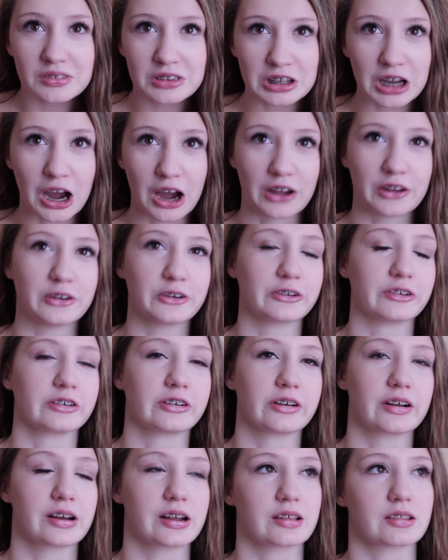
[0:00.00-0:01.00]
tired
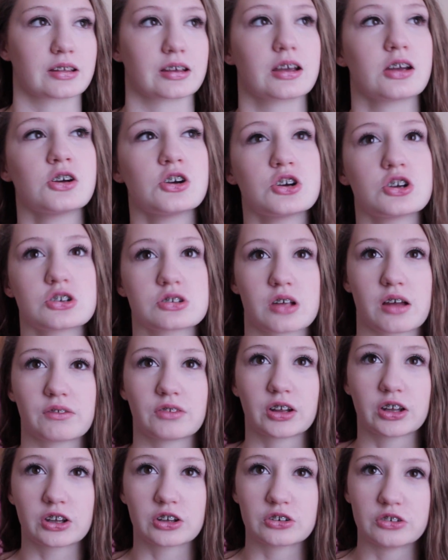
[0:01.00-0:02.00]
or anything, so I
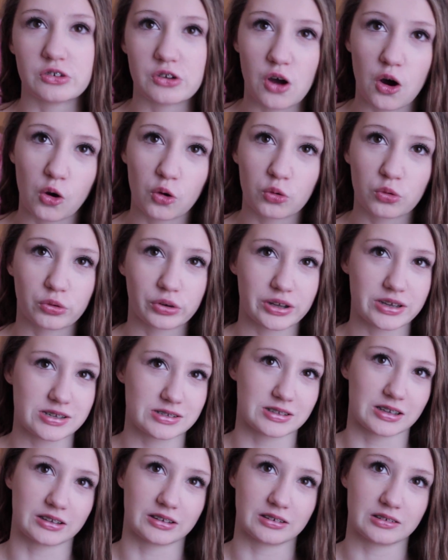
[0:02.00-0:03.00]
have like no
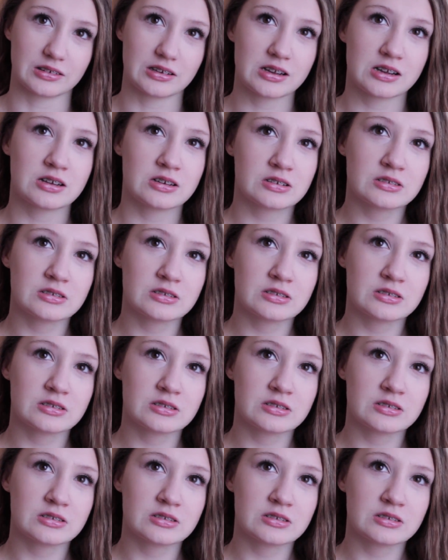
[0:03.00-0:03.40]
reason